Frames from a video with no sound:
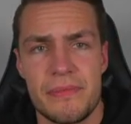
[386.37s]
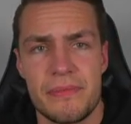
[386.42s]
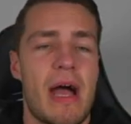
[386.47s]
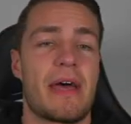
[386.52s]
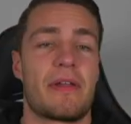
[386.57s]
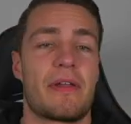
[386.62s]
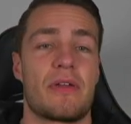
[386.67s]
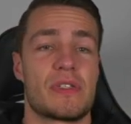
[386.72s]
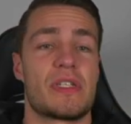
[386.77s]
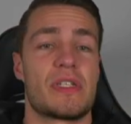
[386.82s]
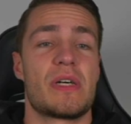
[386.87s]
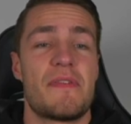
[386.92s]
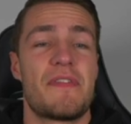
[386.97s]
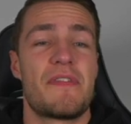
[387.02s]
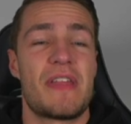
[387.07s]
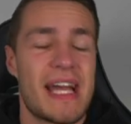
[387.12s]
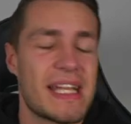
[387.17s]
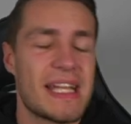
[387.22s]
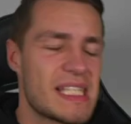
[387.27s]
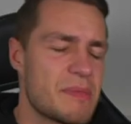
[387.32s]
And on top of
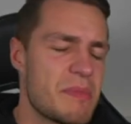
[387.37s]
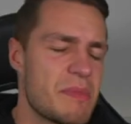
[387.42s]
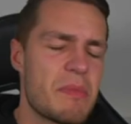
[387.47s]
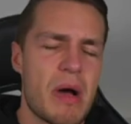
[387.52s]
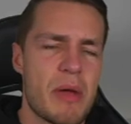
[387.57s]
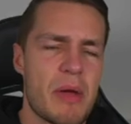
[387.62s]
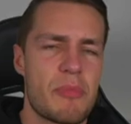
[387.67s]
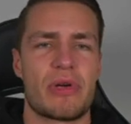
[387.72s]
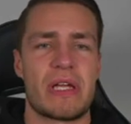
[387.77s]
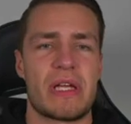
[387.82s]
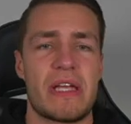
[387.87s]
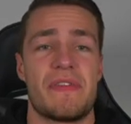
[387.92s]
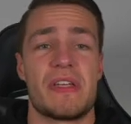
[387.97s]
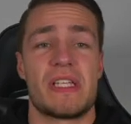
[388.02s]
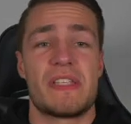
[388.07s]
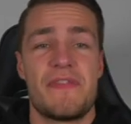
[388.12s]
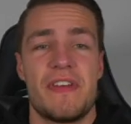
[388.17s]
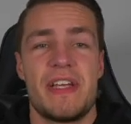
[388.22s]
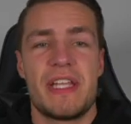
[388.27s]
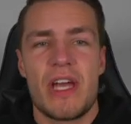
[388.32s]
that, in some of my
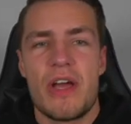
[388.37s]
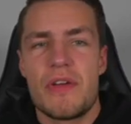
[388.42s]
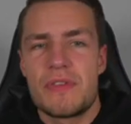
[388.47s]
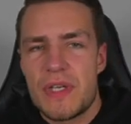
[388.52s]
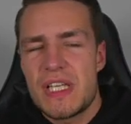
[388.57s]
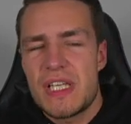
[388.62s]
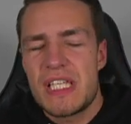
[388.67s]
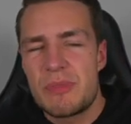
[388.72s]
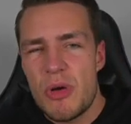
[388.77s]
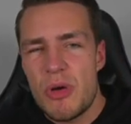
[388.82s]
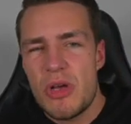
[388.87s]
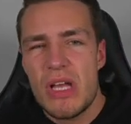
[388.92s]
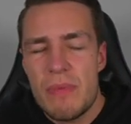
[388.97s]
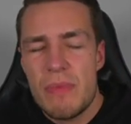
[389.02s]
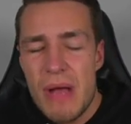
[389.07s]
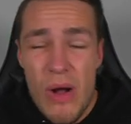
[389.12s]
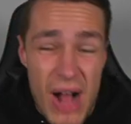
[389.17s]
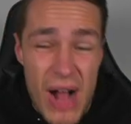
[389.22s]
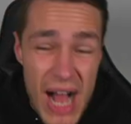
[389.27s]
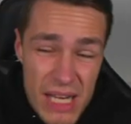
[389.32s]
previous videos, I spoke
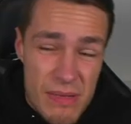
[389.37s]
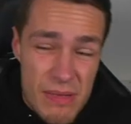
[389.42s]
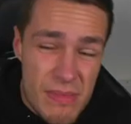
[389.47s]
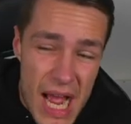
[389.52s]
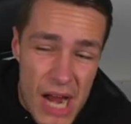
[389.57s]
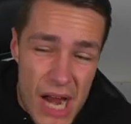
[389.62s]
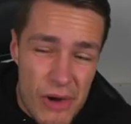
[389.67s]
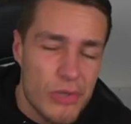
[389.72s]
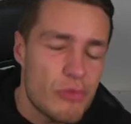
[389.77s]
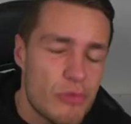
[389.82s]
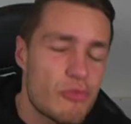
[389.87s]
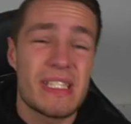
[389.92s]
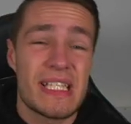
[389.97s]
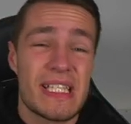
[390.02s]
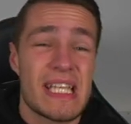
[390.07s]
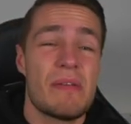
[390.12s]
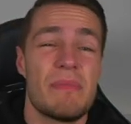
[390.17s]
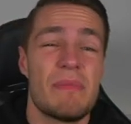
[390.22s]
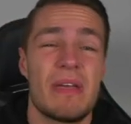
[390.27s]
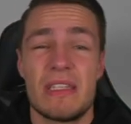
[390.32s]
about Adam Aron
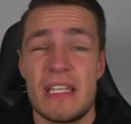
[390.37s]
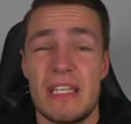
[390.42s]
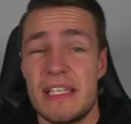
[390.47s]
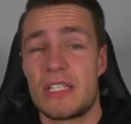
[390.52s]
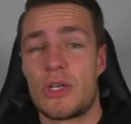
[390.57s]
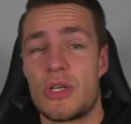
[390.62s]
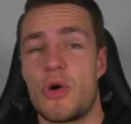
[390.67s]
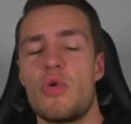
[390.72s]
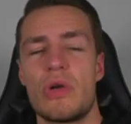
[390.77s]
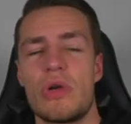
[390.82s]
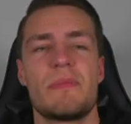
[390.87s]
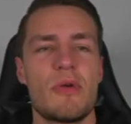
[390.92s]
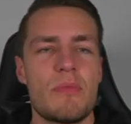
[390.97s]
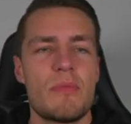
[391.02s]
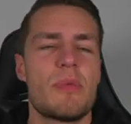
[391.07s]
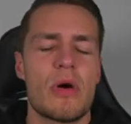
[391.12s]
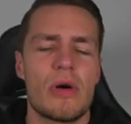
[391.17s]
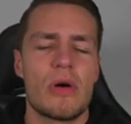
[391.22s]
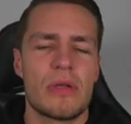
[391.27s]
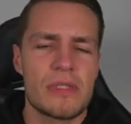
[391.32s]
redeeming these callable
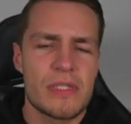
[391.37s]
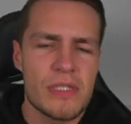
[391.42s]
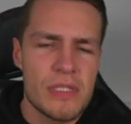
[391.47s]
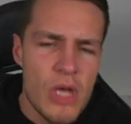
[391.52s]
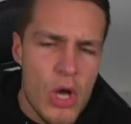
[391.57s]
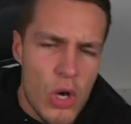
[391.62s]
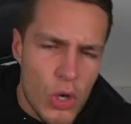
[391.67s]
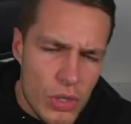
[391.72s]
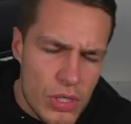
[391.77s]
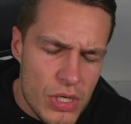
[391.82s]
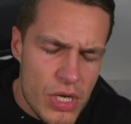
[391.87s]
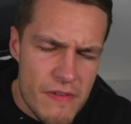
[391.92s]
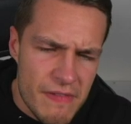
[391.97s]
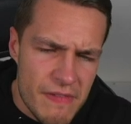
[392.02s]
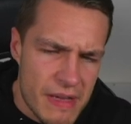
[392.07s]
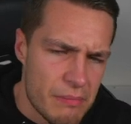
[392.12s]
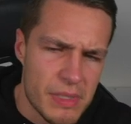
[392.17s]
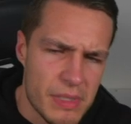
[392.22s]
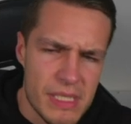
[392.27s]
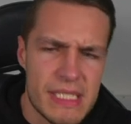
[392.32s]
bonds on
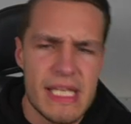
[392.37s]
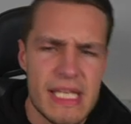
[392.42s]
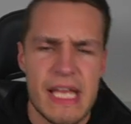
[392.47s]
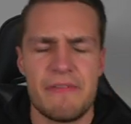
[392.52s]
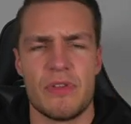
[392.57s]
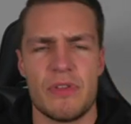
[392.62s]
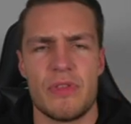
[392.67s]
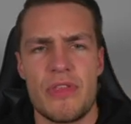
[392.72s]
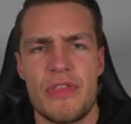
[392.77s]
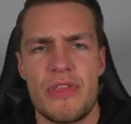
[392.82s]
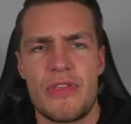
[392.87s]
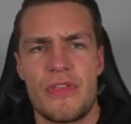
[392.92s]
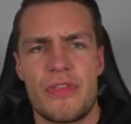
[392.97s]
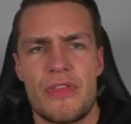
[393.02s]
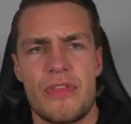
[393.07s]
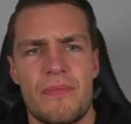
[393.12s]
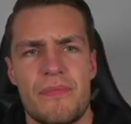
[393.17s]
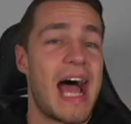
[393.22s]
November 7th.